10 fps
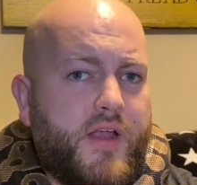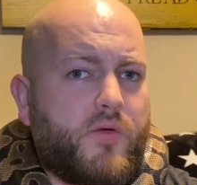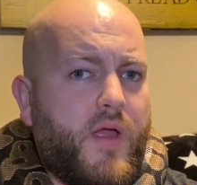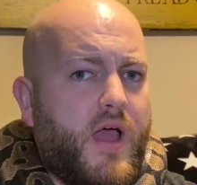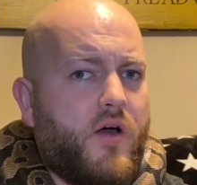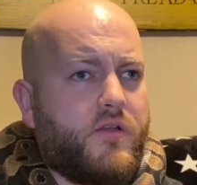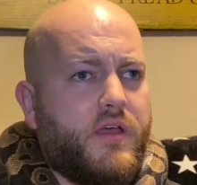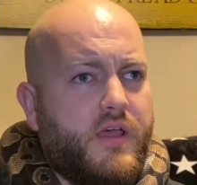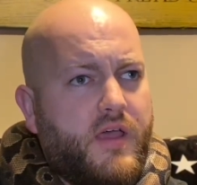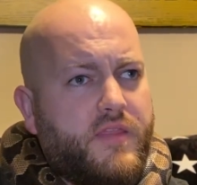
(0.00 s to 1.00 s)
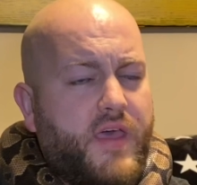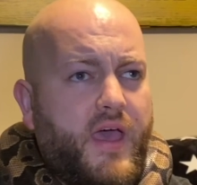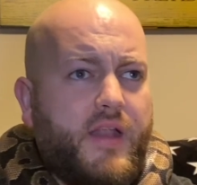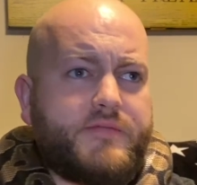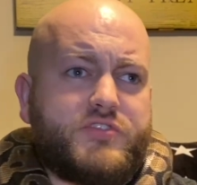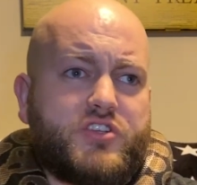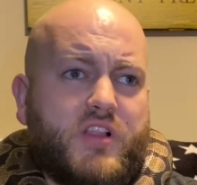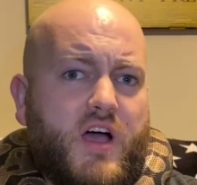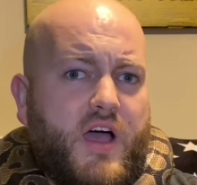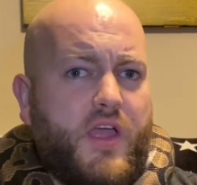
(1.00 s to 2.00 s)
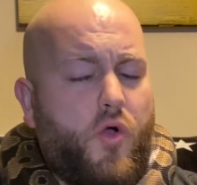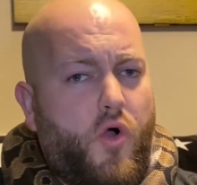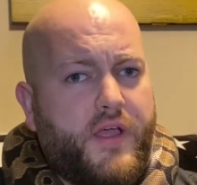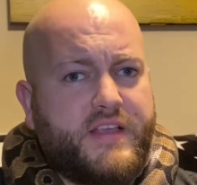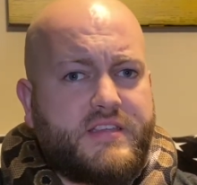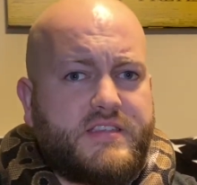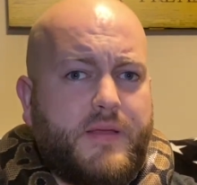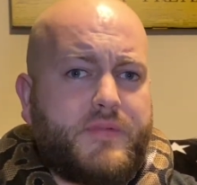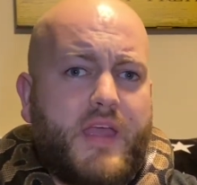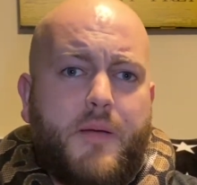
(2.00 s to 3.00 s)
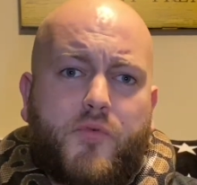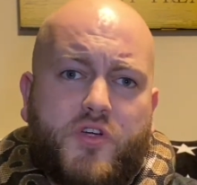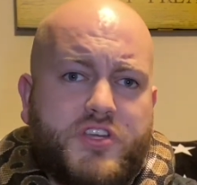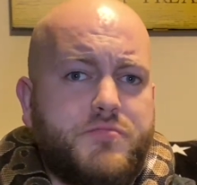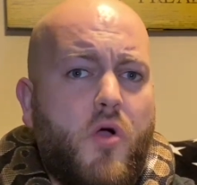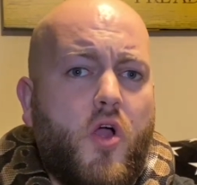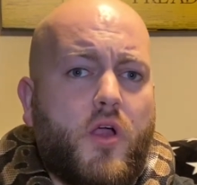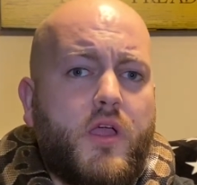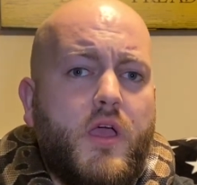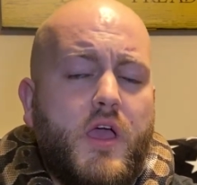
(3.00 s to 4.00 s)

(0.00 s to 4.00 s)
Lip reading: Around that July, August, September-ish mark,